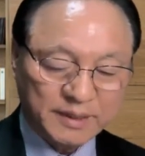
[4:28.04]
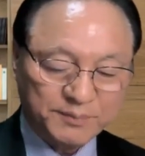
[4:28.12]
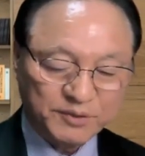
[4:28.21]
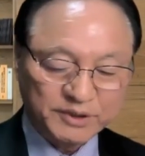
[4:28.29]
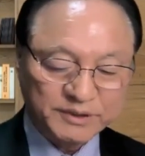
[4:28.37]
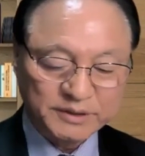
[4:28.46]

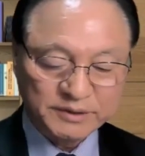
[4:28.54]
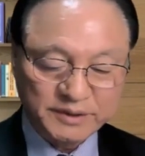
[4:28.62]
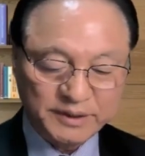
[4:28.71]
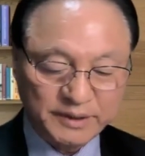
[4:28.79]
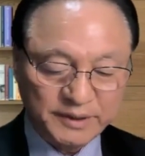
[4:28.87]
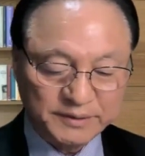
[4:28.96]

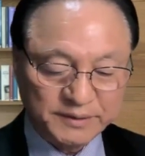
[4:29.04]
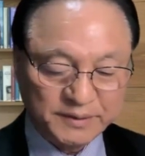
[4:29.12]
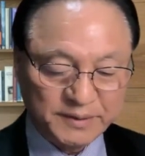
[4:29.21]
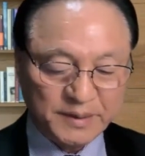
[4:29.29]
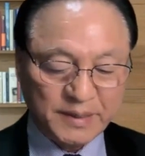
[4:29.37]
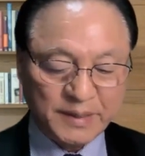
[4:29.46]
represented
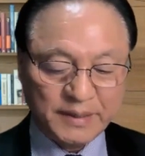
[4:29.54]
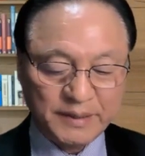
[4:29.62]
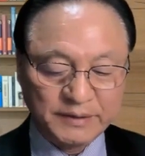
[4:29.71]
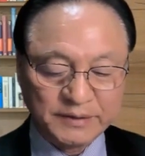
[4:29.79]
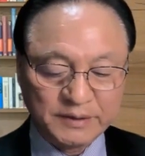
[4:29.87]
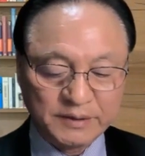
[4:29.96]

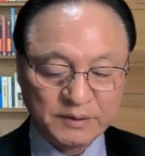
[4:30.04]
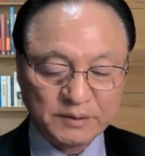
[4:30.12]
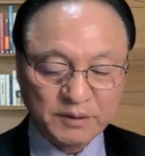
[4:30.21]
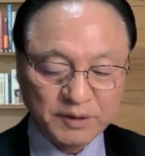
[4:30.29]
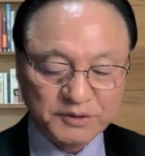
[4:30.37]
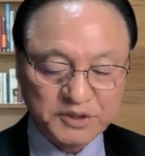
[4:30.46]
in
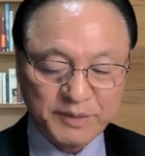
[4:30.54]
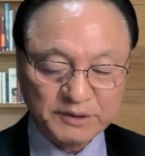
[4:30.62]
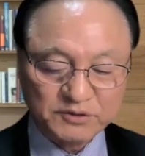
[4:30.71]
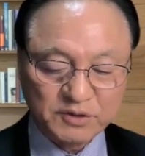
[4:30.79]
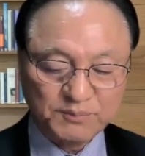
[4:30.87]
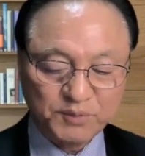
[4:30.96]
the
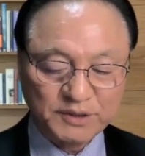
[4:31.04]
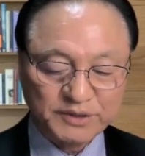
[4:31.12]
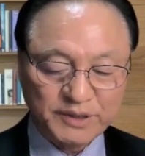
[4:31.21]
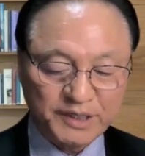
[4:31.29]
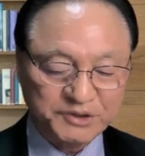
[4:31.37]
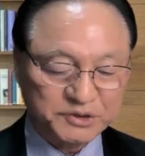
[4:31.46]
ultimate
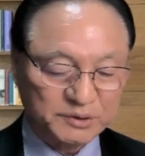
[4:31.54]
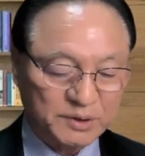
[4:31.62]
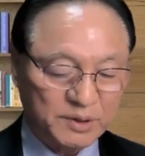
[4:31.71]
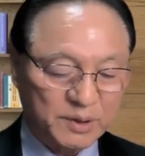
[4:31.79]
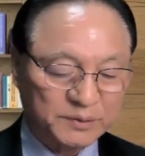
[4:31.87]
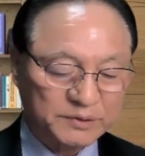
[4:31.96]

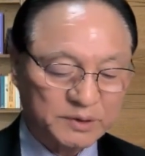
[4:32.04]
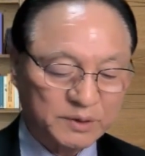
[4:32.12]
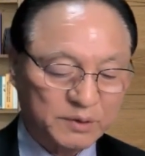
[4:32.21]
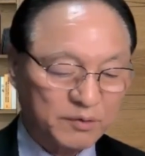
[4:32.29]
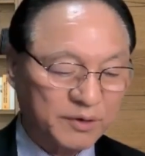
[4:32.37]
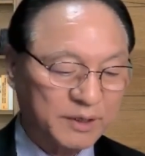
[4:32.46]
confrontation on
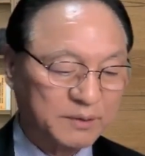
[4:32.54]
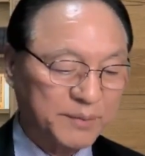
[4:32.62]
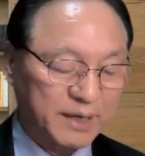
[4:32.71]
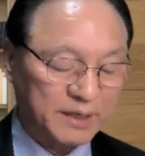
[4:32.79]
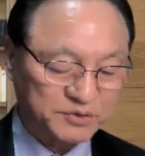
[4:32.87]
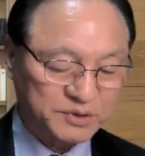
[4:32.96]
the
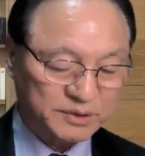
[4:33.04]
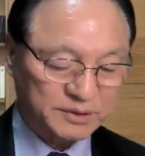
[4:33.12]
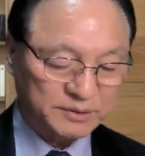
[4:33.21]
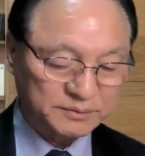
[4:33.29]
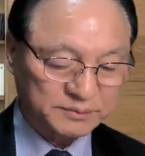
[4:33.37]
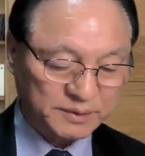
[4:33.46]
Korean
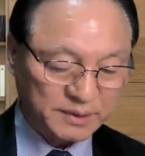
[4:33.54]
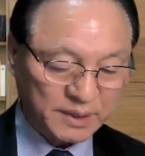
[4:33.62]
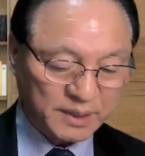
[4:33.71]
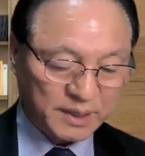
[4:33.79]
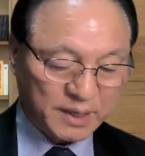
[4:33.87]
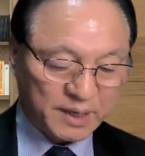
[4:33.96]
Peninsula.
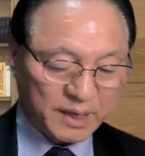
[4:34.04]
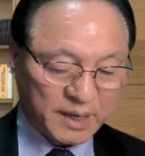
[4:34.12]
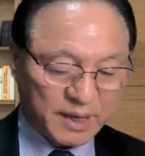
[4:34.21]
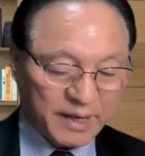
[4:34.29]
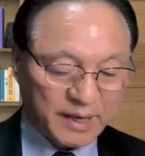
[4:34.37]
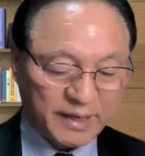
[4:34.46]

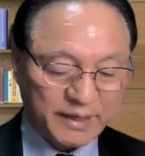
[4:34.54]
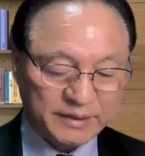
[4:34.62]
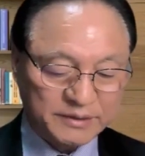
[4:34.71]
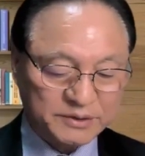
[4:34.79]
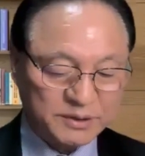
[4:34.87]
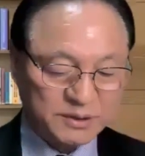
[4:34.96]

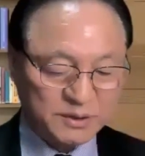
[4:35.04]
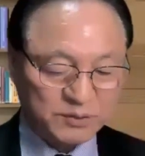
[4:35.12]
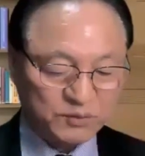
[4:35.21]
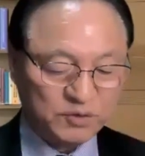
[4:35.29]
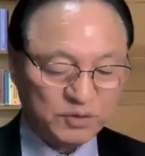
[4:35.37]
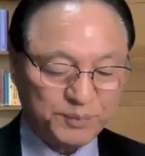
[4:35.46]
As
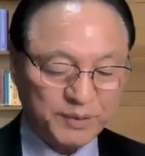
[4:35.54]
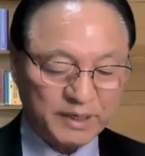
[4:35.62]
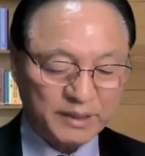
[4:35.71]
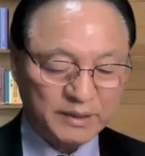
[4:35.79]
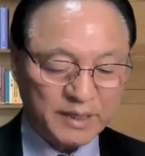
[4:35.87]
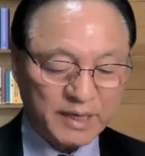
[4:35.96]

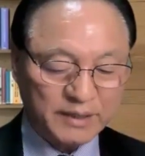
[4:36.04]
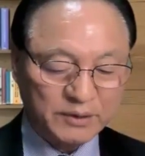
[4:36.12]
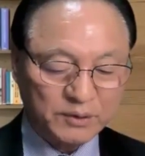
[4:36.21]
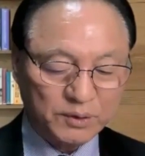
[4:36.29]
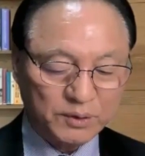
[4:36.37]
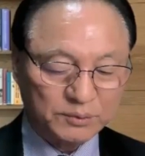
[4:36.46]
European, I
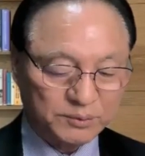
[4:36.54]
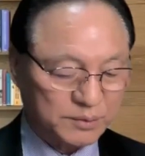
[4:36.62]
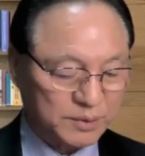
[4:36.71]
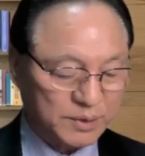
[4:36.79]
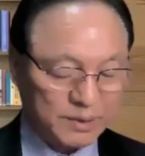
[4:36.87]
know